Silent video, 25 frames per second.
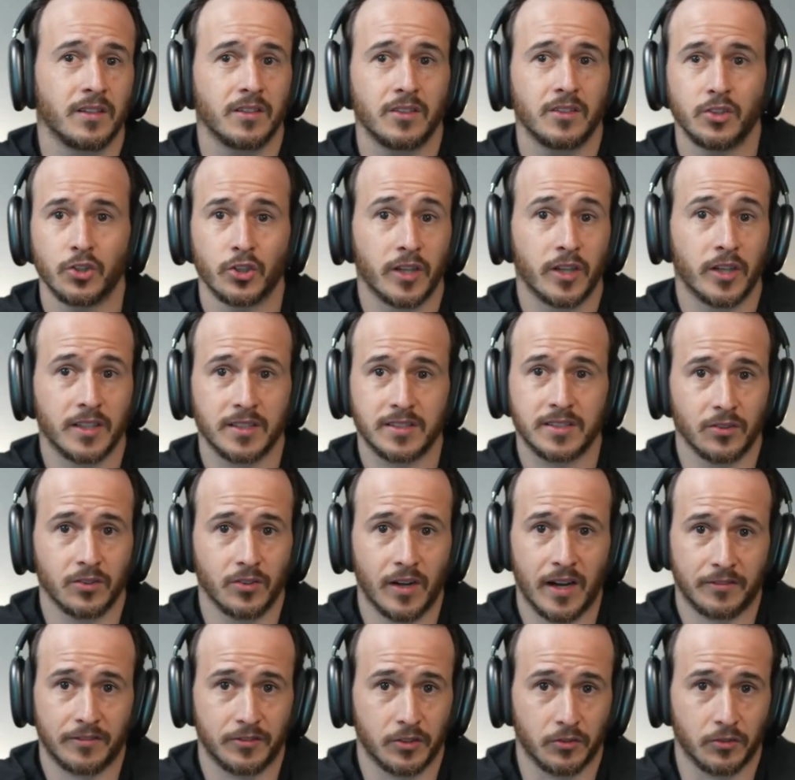You're going to still
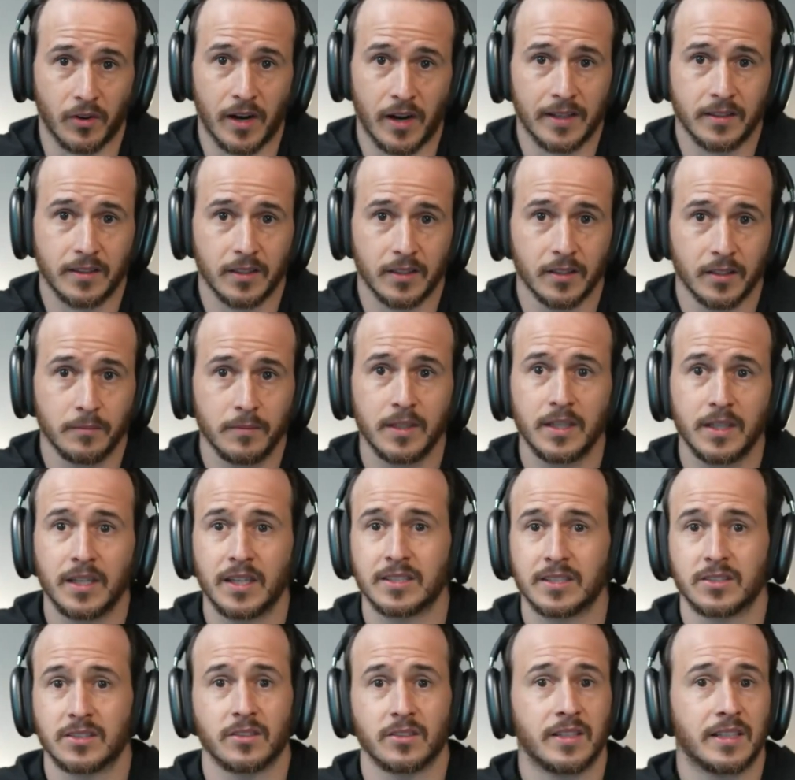have to write them.
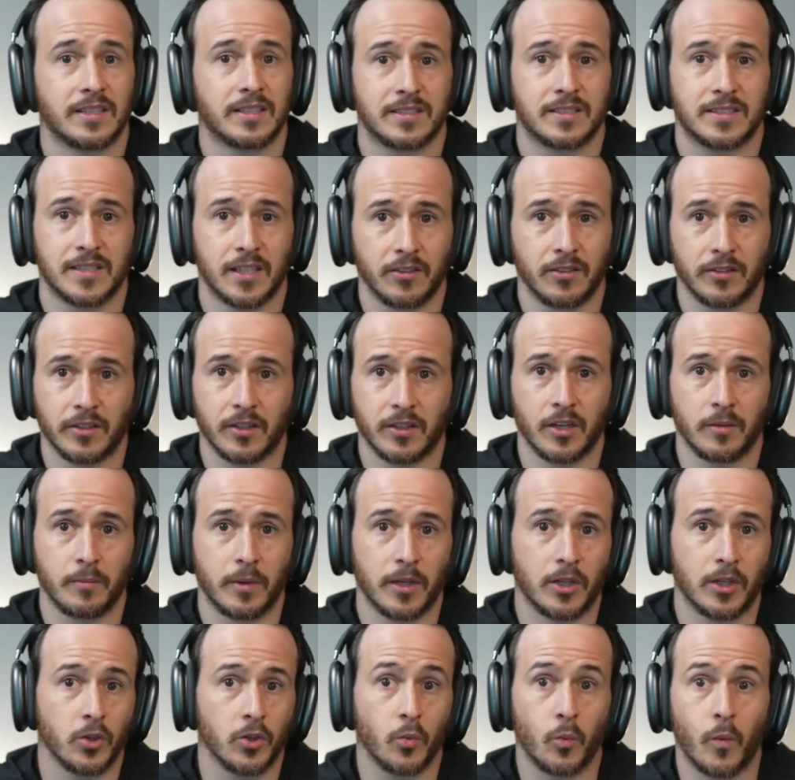It's not necessarily going to
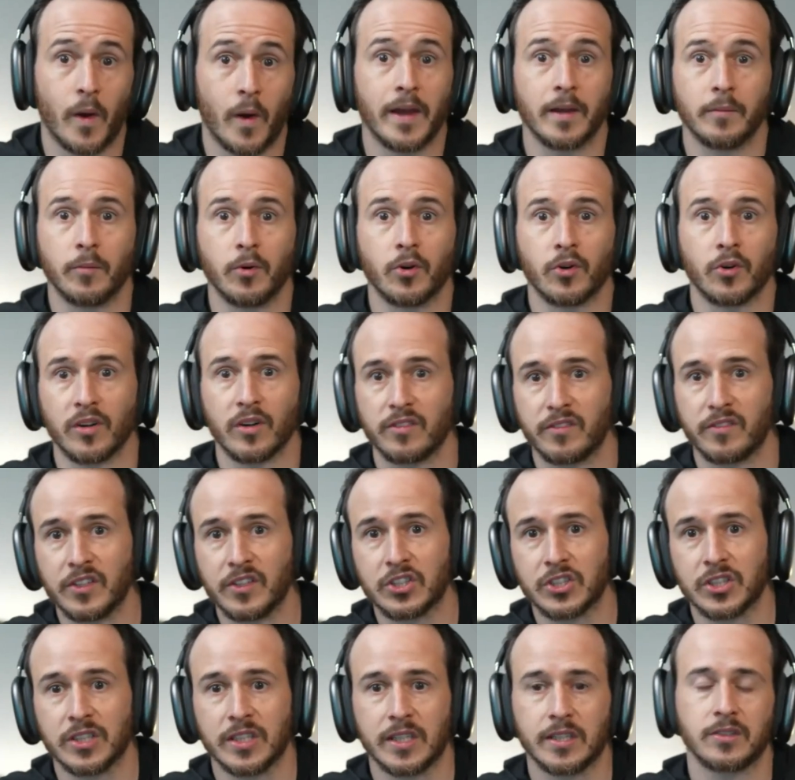make you way more
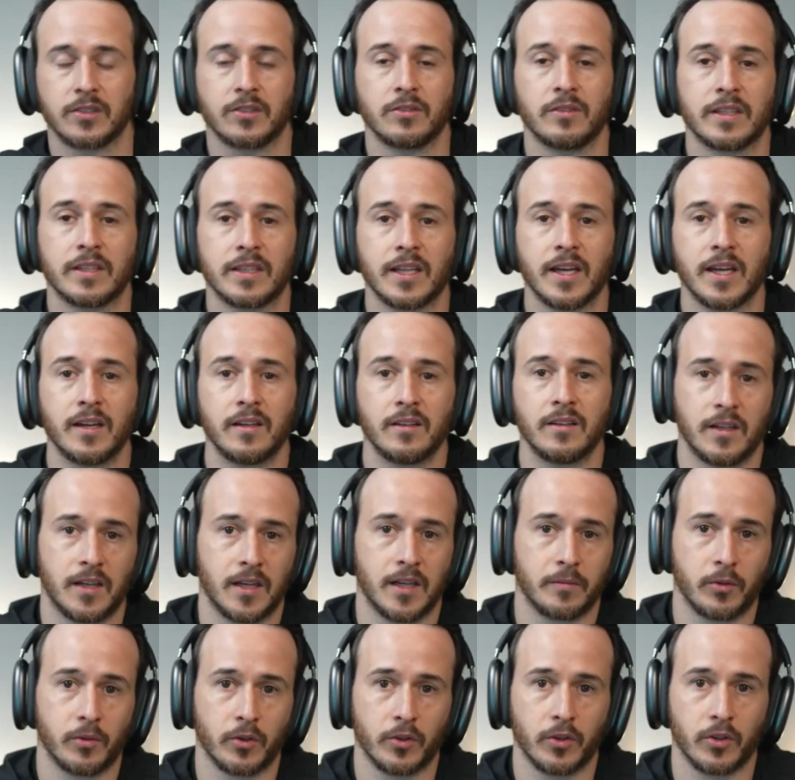efficient at doing that,
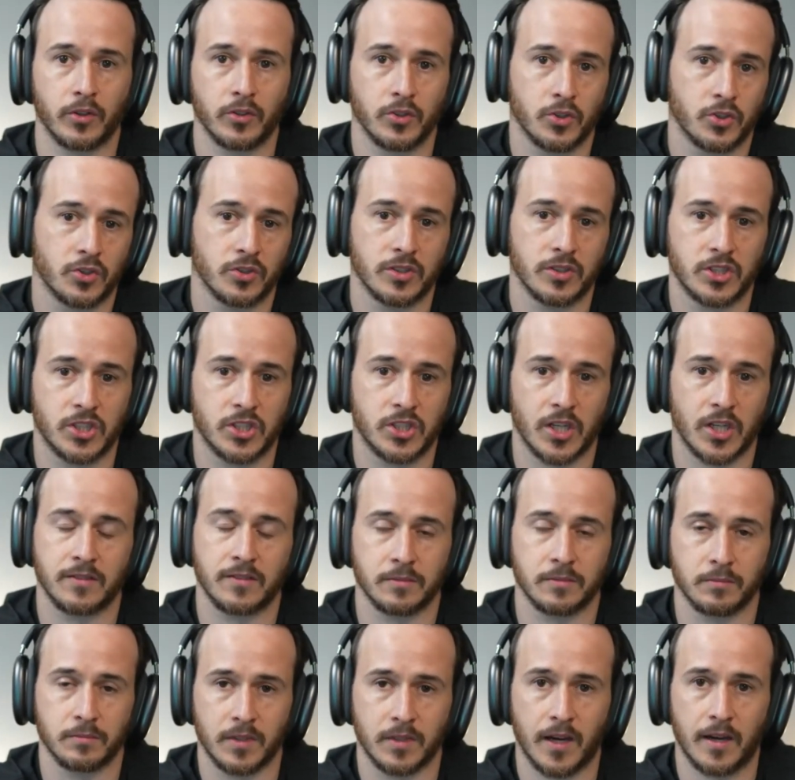although you should shave
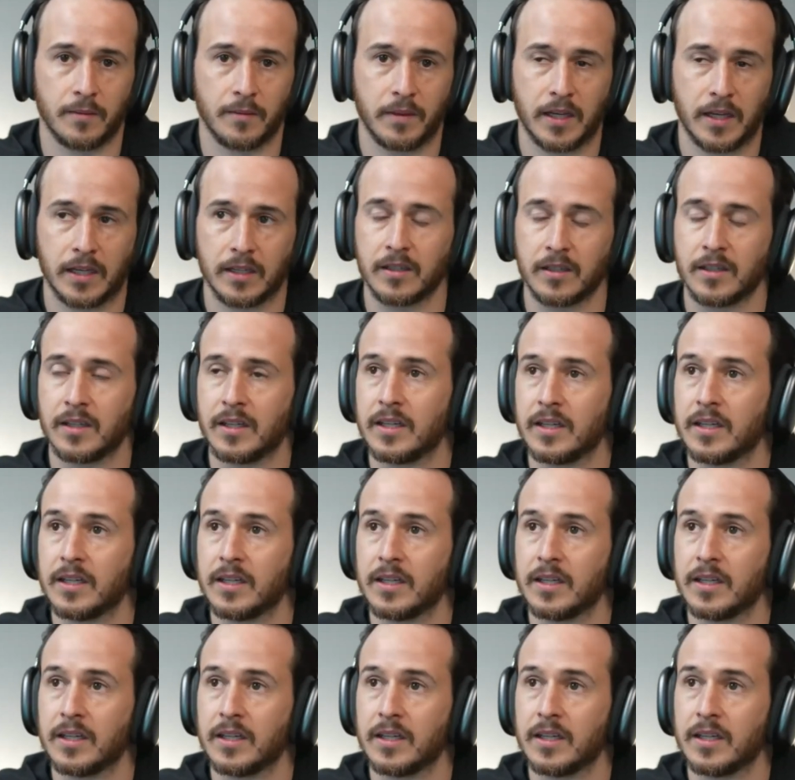some time there.